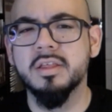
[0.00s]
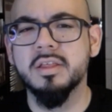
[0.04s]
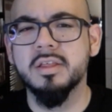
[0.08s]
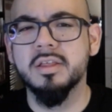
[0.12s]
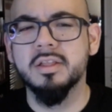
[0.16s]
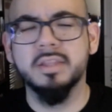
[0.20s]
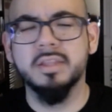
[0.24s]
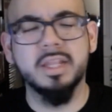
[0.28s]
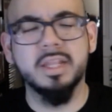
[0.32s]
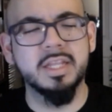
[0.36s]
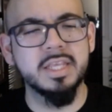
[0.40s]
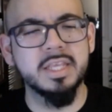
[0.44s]

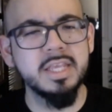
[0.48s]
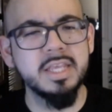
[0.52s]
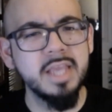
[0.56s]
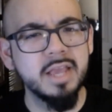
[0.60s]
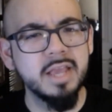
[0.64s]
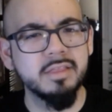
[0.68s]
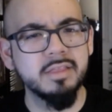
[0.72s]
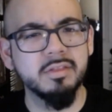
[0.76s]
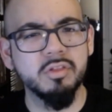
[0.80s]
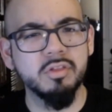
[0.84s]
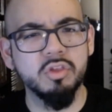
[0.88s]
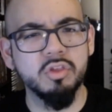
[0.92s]
that he
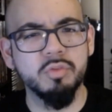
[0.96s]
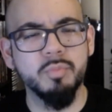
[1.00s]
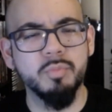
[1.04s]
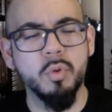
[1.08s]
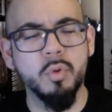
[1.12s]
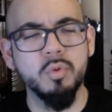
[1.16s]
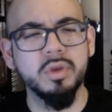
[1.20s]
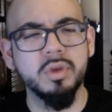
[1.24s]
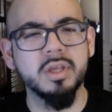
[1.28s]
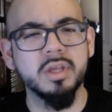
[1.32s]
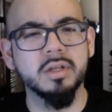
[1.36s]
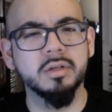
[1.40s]
hasn't
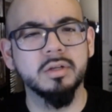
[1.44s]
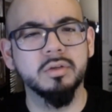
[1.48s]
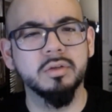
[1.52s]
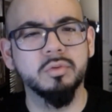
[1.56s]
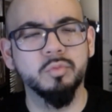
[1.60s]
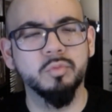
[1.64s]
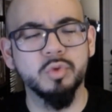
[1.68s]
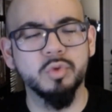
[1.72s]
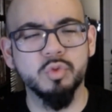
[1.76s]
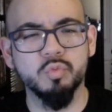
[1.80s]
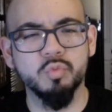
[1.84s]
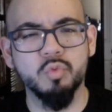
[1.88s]
spoken
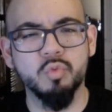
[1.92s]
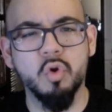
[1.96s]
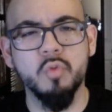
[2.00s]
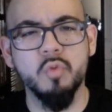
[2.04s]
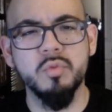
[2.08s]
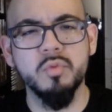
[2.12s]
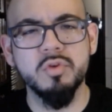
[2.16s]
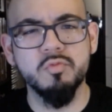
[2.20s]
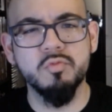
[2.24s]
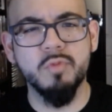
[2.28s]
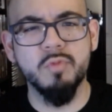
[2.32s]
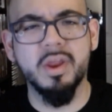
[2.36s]
with
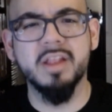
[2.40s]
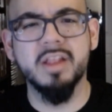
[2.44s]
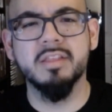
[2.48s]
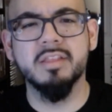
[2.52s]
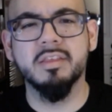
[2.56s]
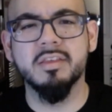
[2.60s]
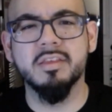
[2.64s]
Roman Reigns